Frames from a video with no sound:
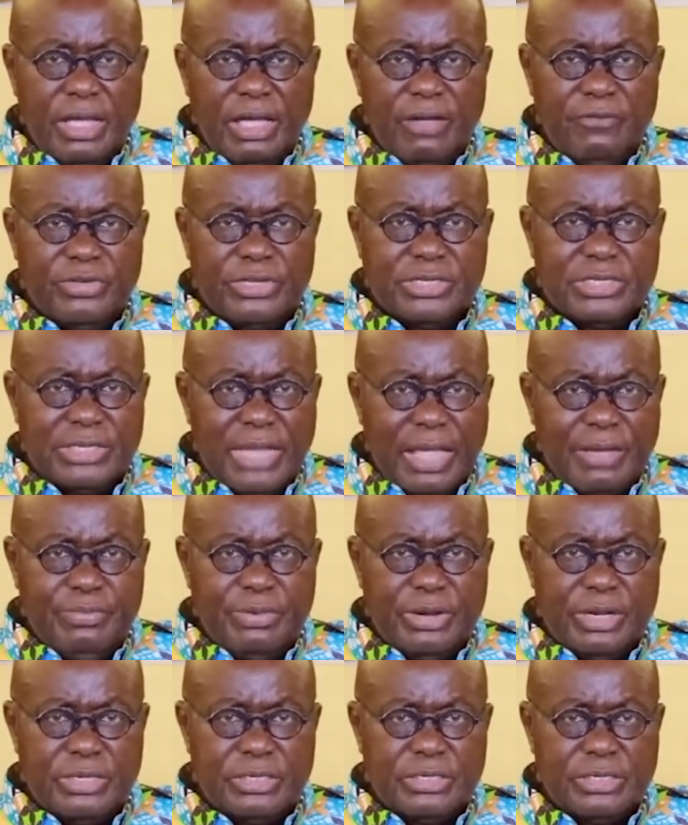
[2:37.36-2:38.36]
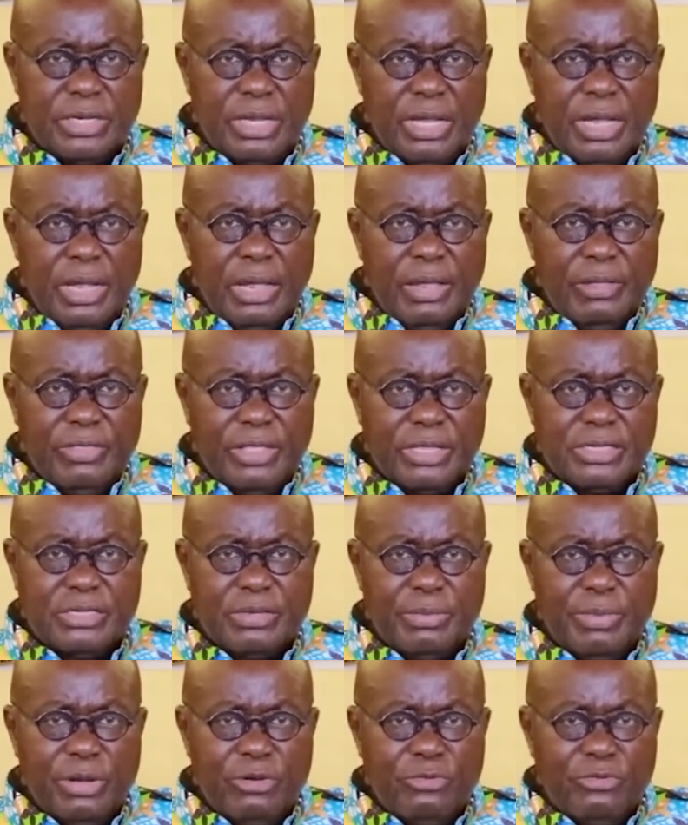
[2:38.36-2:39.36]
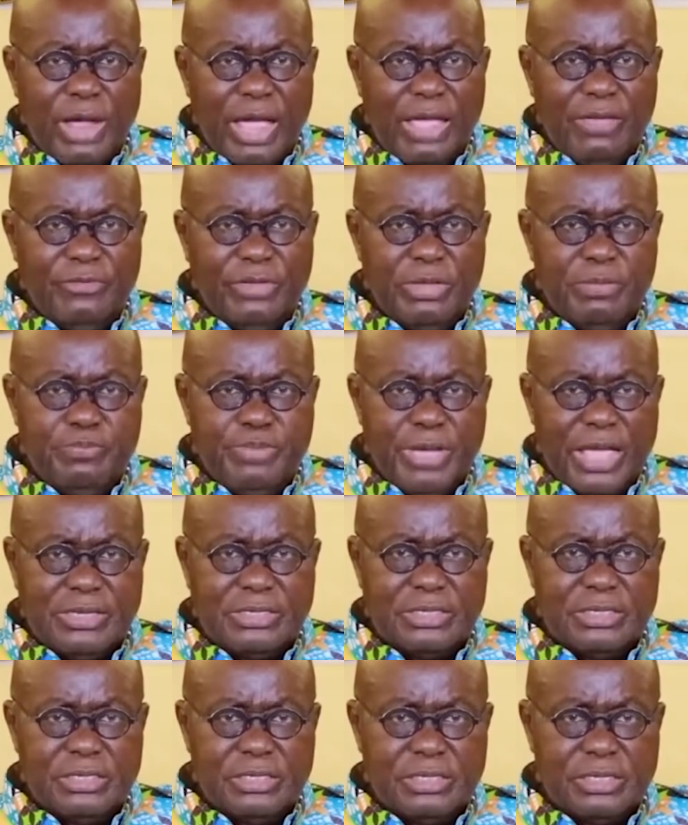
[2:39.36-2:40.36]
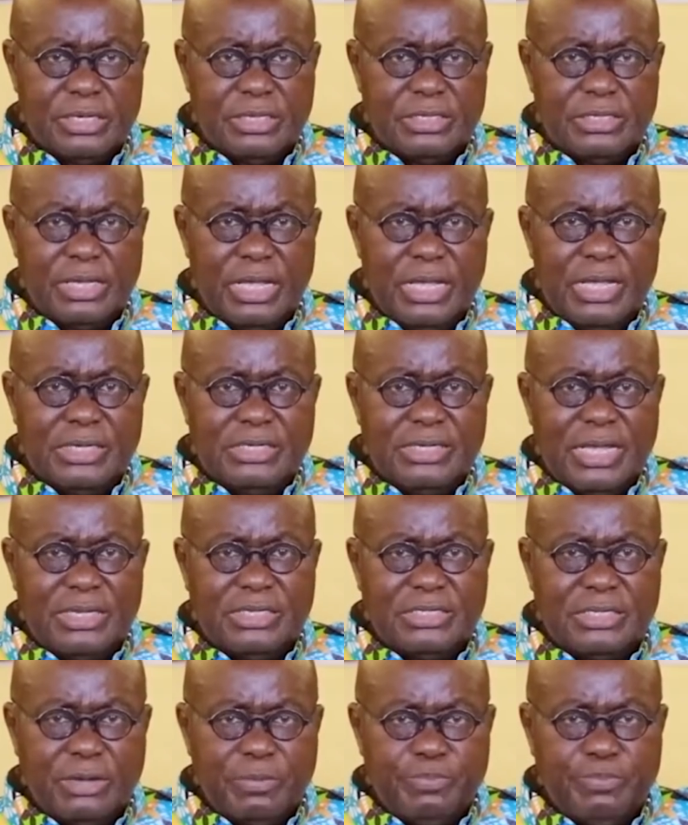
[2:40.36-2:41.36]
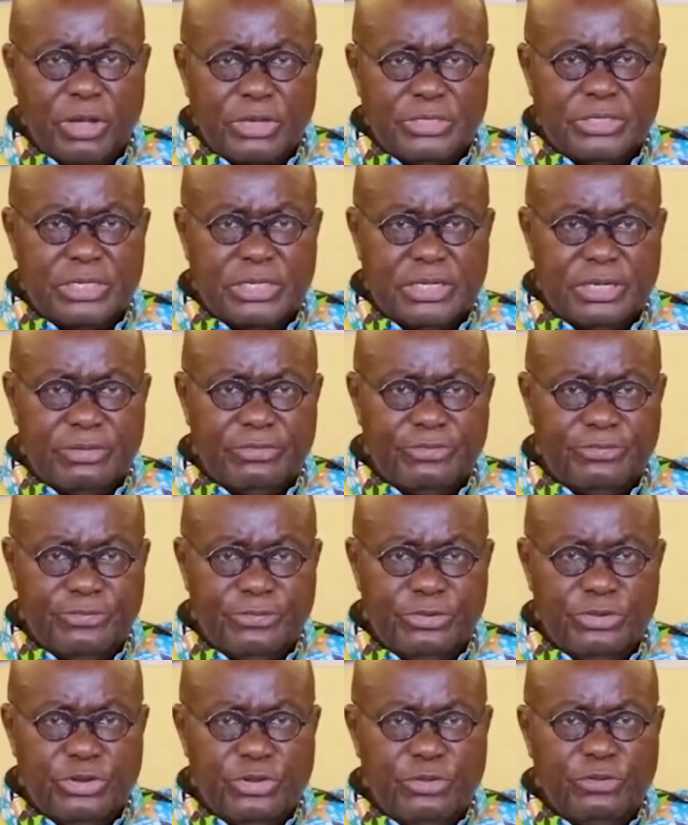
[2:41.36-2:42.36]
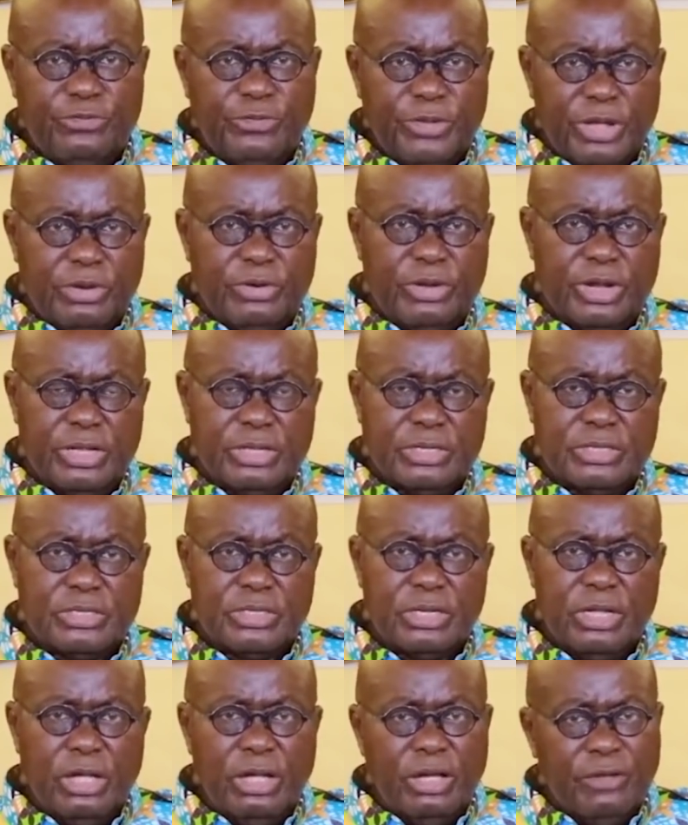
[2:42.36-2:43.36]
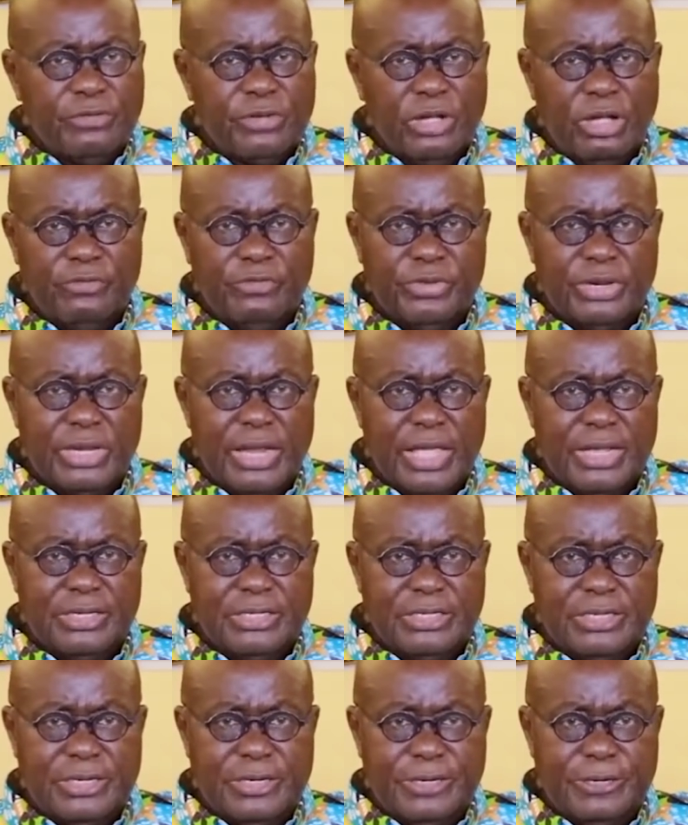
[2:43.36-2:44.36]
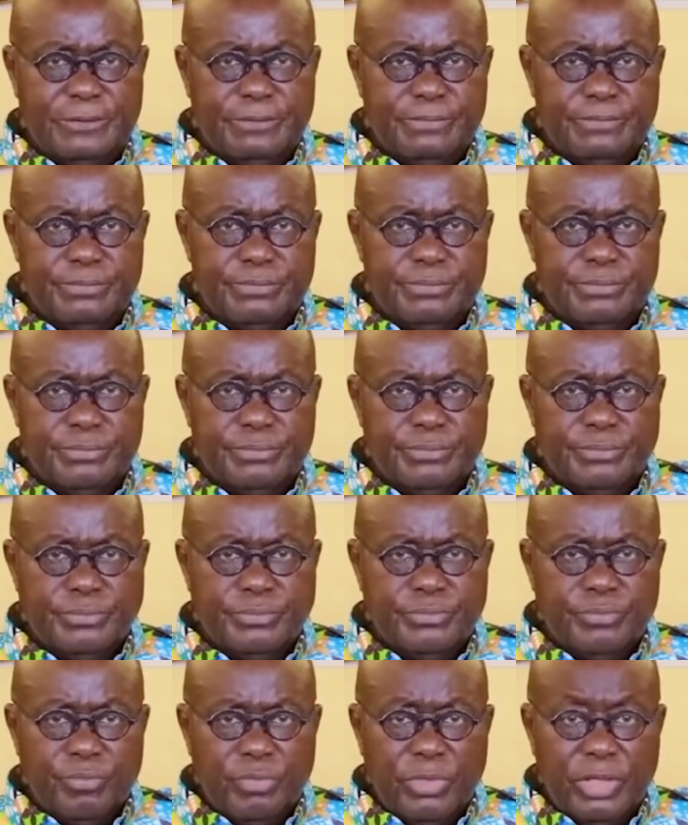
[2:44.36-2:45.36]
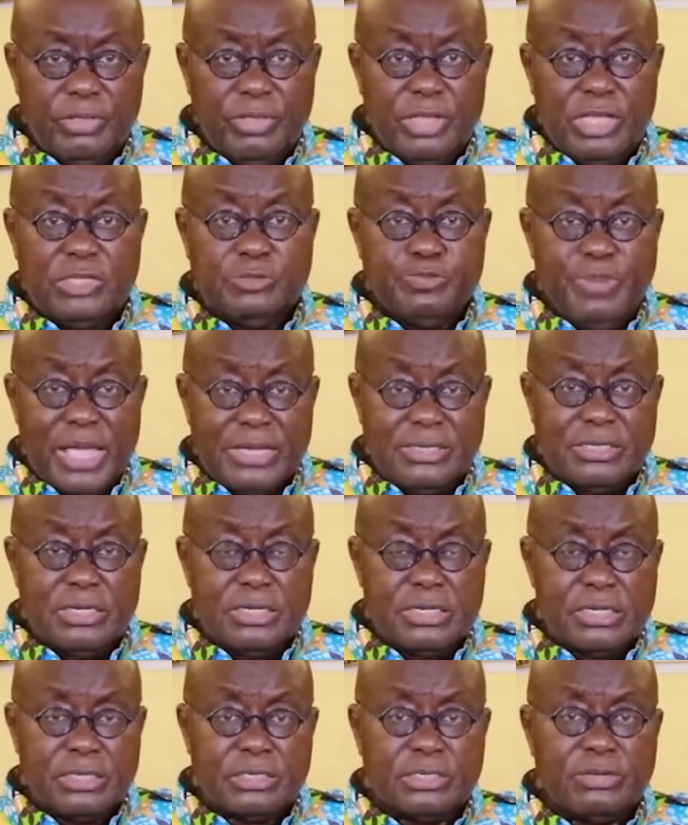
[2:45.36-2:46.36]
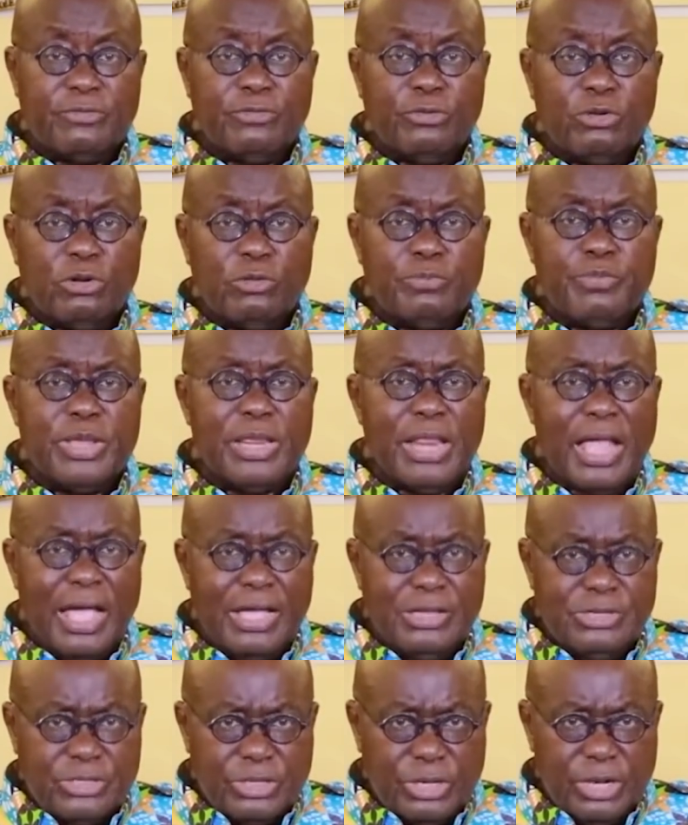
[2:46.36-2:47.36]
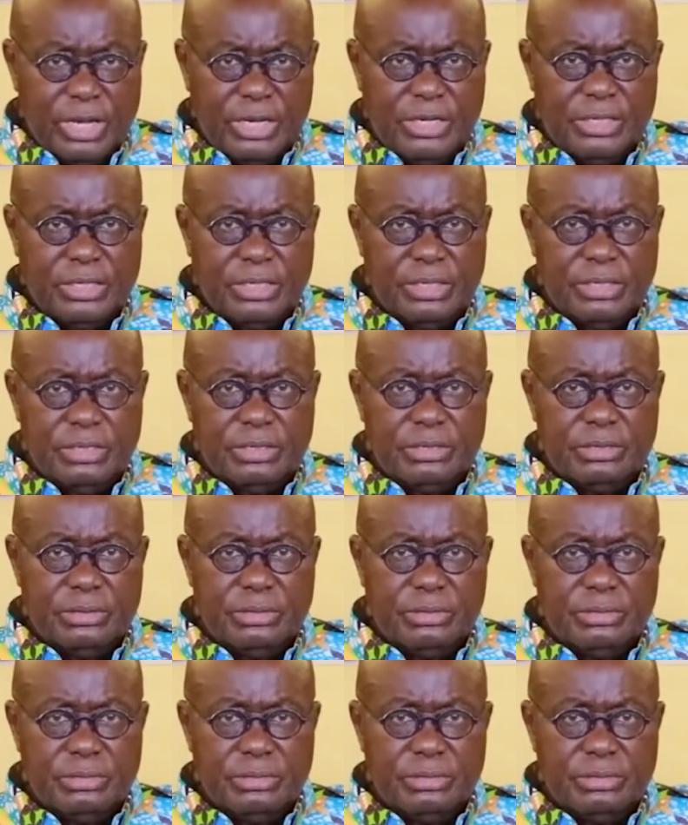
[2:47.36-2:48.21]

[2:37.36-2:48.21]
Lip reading: have established that some arriving passengers tested positive for new variants of COVID-19. These passengers have all been isolated.